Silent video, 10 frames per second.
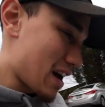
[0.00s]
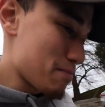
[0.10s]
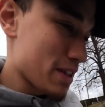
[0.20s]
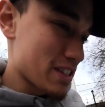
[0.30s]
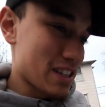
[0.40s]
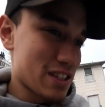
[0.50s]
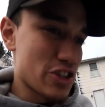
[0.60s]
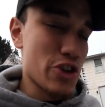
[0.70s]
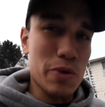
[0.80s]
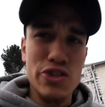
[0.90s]
Complex has a
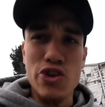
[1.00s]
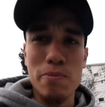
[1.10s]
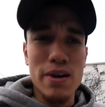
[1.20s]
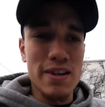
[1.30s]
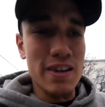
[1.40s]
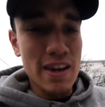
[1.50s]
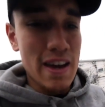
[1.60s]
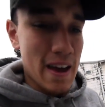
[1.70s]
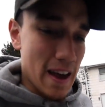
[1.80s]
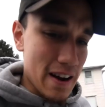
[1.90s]
show with Joe Button,
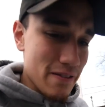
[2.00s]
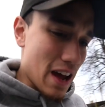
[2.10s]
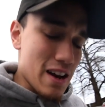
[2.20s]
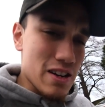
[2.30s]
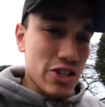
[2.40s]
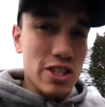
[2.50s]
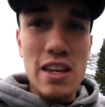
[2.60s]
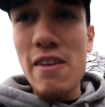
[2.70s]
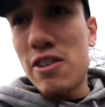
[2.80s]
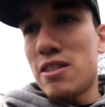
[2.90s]
and I don't just
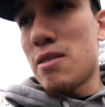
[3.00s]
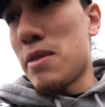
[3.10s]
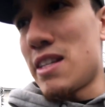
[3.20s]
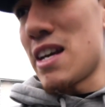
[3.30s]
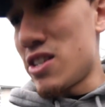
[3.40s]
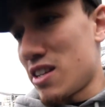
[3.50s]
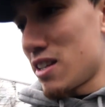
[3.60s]
gave it some attention.